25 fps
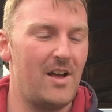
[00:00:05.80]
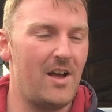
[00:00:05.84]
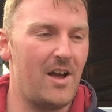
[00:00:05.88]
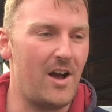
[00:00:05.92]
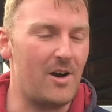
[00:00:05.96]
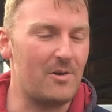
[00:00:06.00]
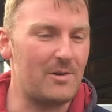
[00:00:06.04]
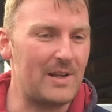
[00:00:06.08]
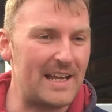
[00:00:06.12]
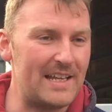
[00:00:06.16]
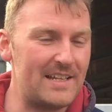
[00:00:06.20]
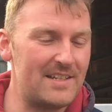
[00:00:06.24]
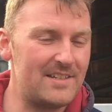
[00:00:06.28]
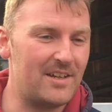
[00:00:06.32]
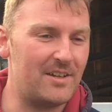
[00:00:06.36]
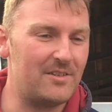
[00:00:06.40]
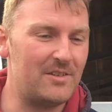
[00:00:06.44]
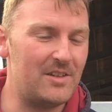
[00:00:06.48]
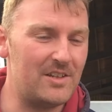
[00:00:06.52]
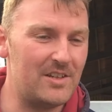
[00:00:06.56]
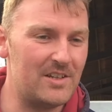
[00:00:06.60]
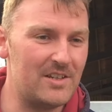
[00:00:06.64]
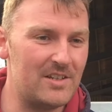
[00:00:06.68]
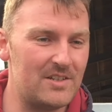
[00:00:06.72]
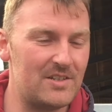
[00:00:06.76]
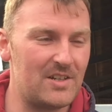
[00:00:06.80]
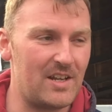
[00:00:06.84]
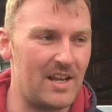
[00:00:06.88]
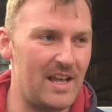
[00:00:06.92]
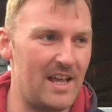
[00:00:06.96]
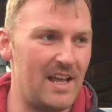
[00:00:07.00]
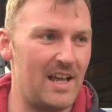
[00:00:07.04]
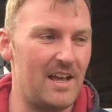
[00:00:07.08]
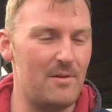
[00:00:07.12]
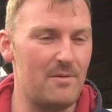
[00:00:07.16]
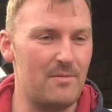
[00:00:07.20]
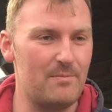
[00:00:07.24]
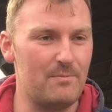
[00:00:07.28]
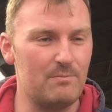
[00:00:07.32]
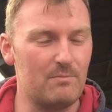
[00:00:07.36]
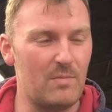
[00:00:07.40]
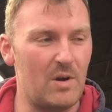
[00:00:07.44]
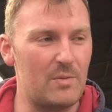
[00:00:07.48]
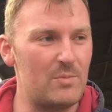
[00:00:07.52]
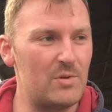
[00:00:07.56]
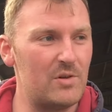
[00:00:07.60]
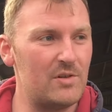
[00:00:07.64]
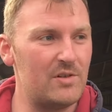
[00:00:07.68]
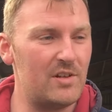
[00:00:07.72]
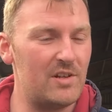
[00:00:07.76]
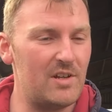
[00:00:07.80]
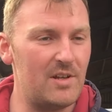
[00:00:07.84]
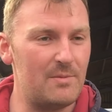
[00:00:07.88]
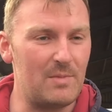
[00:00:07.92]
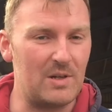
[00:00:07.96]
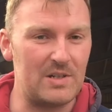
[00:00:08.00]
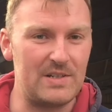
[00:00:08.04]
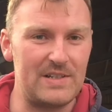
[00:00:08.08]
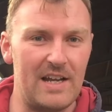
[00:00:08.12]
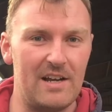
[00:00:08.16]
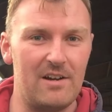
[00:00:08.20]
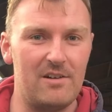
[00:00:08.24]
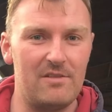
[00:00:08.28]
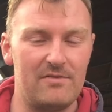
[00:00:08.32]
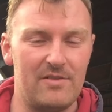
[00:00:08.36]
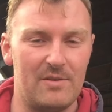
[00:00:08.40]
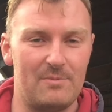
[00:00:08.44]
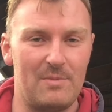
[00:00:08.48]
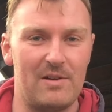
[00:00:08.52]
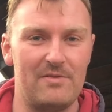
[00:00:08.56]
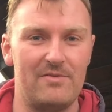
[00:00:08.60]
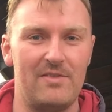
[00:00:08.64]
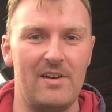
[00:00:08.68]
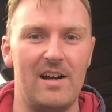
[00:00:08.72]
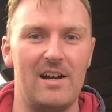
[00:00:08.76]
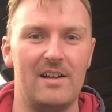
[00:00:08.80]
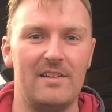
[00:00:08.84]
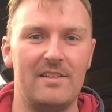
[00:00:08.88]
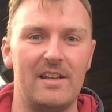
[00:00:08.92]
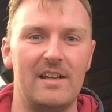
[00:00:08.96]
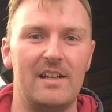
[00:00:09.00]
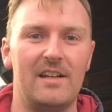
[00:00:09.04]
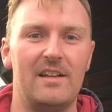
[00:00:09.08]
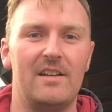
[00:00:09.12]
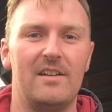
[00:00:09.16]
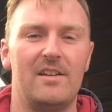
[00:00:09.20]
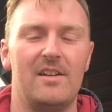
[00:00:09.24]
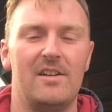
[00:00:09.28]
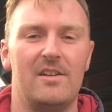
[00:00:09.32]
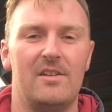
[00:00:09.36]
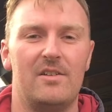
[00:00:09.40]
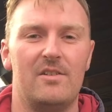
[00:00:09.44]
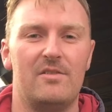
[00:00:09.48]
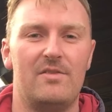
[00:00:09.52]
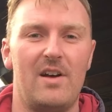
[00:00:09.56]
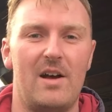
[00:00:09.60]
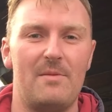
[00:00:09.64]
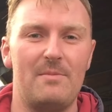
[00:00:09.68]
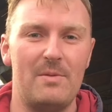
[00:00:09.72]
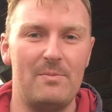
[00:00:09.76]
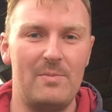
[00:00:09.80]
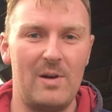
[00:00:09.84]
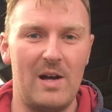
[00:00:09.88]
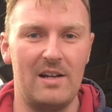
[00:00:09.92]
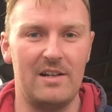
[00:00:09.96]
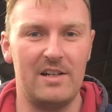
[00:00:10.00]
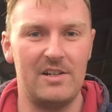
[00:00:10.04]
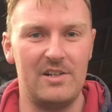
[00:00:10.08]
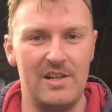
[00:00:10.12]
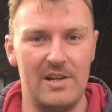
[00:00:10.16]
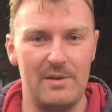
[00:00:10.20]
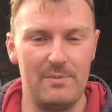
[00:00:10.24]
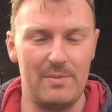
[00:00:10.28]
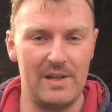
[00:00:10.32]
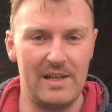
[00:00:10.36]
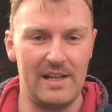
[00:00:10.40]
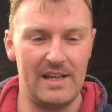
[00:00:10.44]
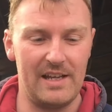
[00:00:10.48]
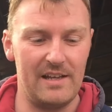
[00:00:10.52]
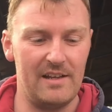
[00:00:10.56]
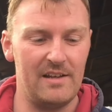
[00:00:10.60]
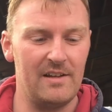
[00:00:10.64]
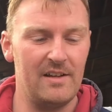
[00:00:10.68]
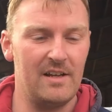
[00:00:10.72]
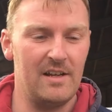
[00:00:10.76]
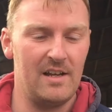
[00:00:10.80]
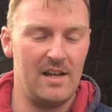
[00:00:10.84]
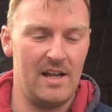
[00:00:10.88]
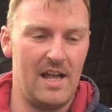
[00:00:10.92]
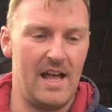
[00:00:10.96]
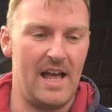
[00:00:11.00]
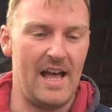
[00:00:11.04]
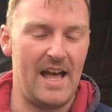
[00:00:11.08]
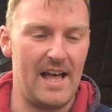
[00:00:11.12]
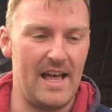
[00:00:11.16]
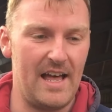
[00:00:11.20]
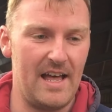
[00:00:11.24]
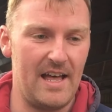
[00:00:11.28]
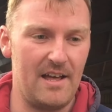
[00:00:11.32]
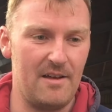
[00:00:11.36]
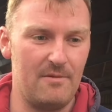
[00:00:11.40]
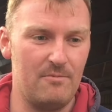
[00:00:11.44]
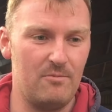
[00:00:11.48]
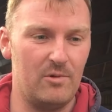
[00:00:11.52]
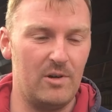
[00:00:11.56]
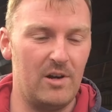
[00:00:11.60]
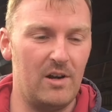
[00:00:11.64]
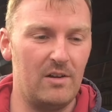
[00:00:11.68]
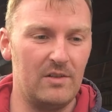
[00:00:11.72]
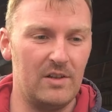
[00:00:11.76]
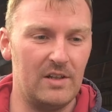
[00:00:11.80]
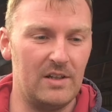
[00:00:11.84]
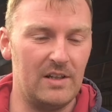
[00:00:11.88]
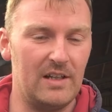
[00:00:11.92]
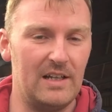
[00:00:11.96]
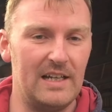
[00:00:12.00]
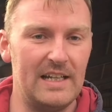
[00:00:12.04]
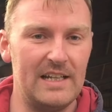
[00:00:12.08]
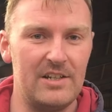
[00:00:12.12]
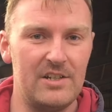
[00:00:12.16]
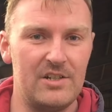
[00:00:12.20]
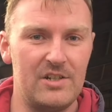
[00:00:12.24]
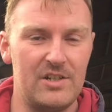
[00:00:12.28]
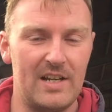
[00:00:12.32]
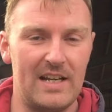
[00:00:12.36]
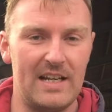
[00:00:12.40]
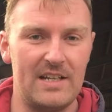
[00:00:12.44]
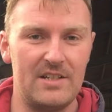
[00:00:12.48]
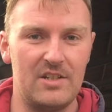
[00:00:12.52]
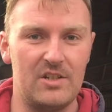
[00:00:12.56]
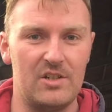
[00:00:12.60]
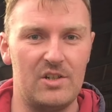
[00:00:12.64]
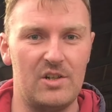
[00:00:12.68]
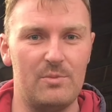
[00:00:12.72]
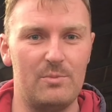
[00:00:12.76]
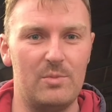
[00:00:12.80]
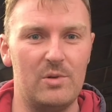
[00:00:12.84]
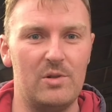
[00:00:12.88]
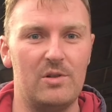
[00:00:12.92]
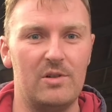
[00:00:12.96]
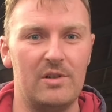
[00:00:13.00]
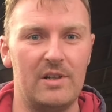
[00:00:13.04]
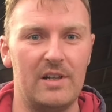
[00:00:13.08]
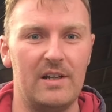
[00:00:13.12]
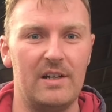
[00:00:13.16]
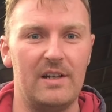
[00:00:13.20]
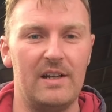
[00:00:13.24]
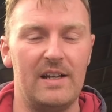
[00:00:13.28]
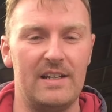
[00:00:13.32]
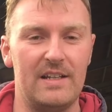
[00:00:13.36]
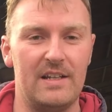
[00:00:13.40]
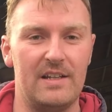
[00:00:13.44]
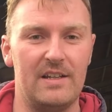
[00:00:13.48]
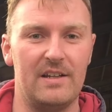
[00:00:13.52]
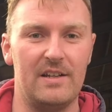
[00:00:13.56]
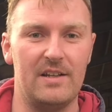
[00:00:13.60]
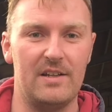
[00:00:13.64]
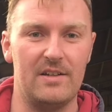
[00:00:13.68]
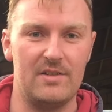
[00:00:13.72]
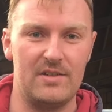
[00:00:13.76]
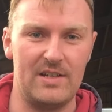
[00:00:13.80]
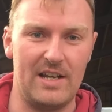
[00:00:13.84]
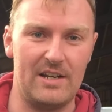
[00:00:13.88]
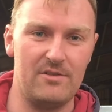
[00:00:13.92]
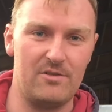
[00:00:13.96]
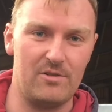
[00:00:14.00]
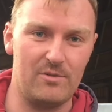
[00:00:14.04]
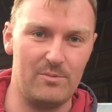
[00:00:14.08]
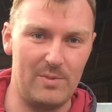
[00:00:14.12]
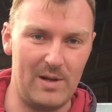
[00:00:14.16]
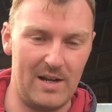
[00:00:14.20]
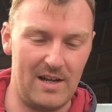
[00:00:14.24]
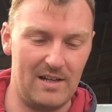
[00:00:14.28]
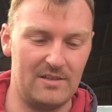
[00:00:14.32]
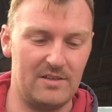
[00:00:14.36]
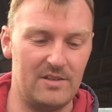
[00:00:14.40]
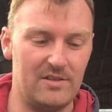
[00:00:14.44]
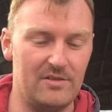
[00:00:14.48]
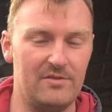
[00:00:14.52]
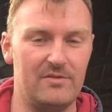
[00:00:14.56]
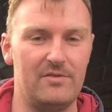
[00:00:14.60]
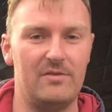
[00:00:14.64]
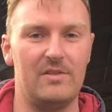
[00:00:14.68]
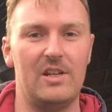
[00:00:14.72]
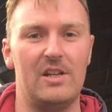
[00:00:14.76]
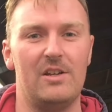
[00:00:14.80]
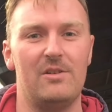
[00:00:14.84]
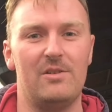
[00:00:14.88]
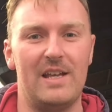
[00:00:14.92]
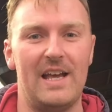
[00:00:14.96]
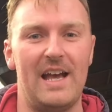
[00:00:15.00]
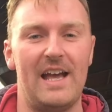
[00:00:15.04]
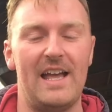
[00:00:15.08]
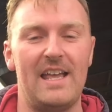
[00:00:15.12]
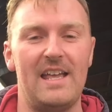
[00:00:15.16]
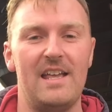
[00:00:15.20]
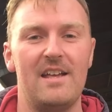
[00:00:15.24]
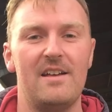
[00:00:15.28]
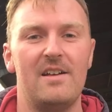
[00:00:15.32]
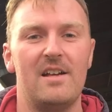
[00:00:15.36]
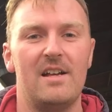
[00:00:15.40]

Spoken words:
Okay, so there's my brother, myself and my father who farm in partnership here. We're on the Lincolnshire-Leicestershire border in the central part of the UK.